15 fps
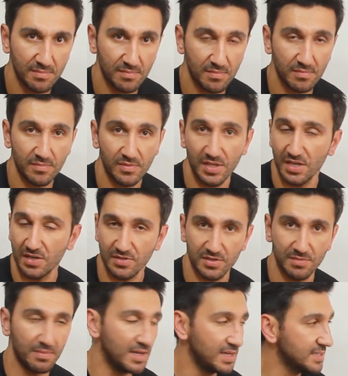near the
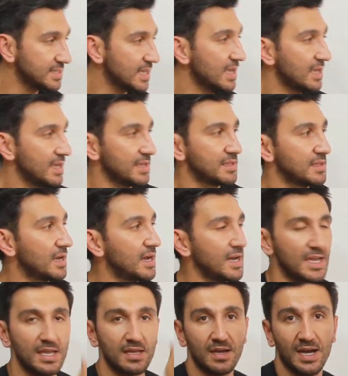base, and
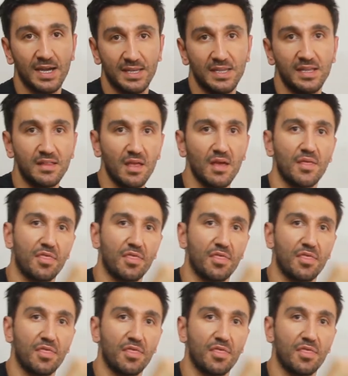I need